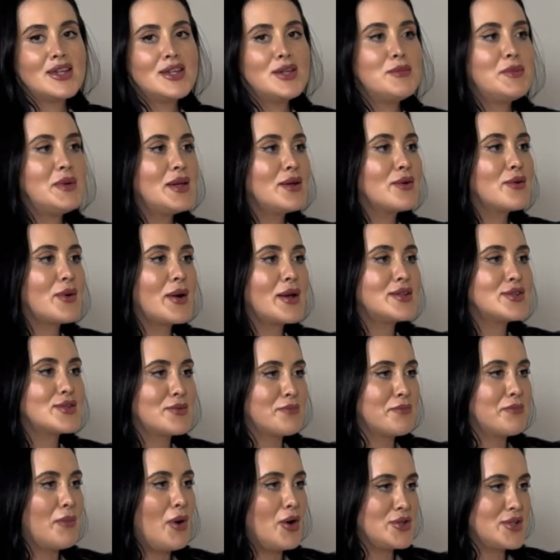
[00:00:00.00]
you're being quite
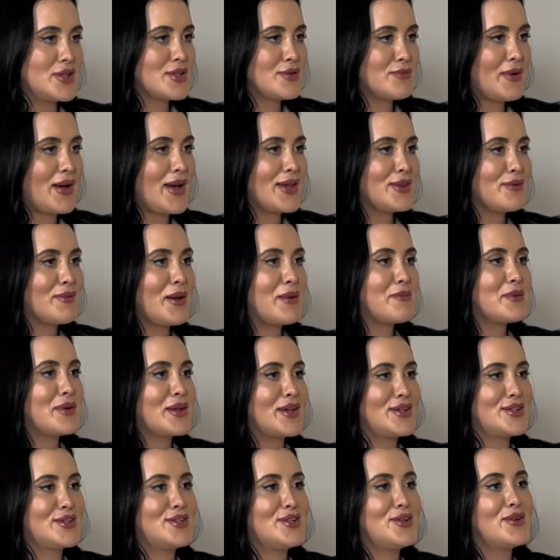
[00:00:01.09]
modest, by the way,
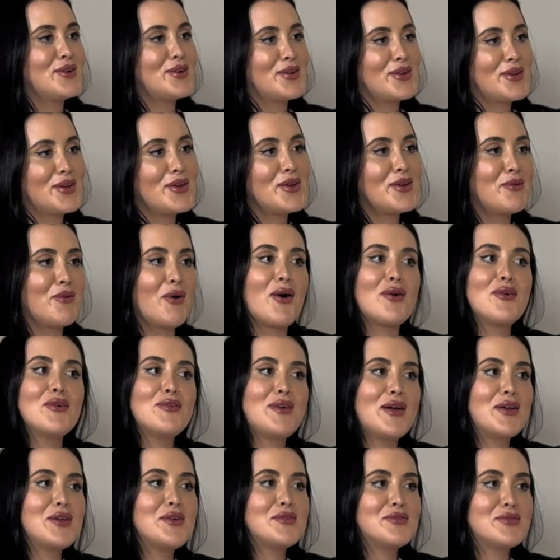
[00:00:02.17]
because you are
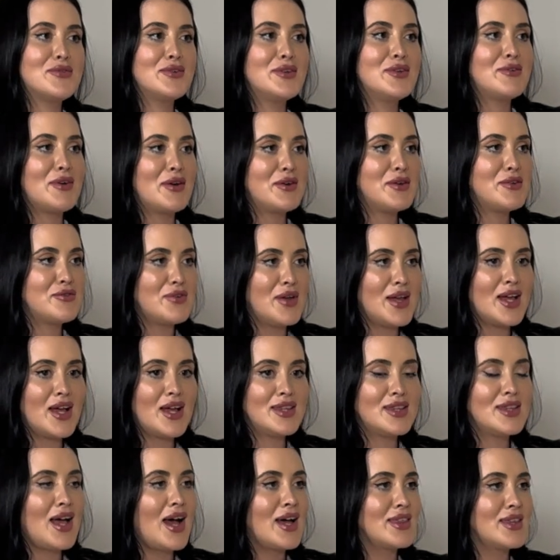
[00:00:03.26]
you're very fit,
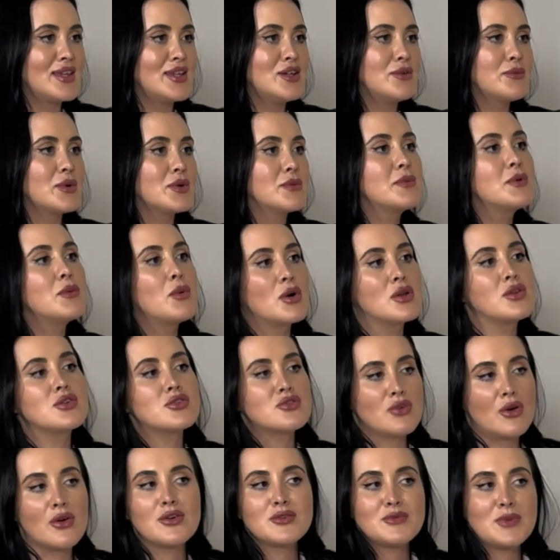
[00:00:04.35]
and I think you're probably one of the
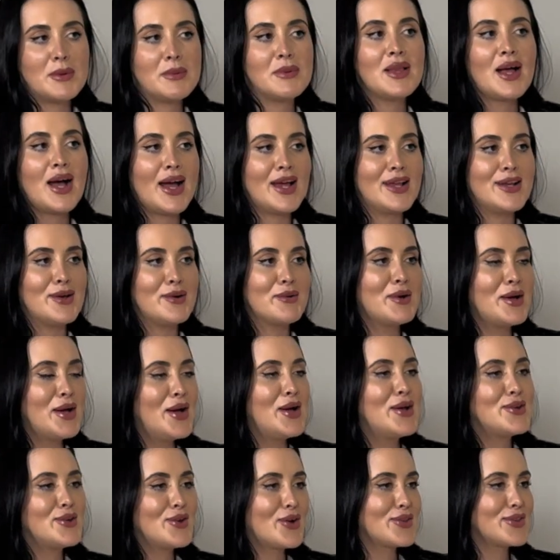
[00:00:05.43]
strongest people that I know.
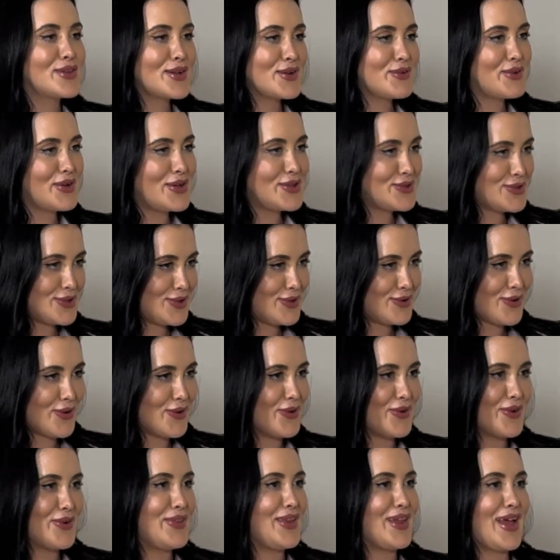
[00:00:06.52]
Not that I want to toot your
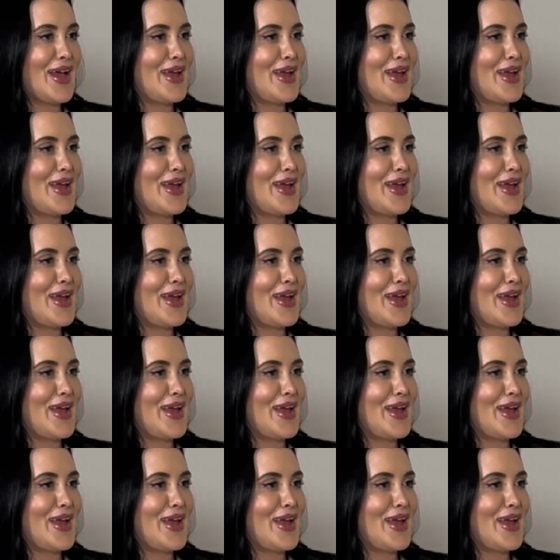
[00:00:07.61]
horn like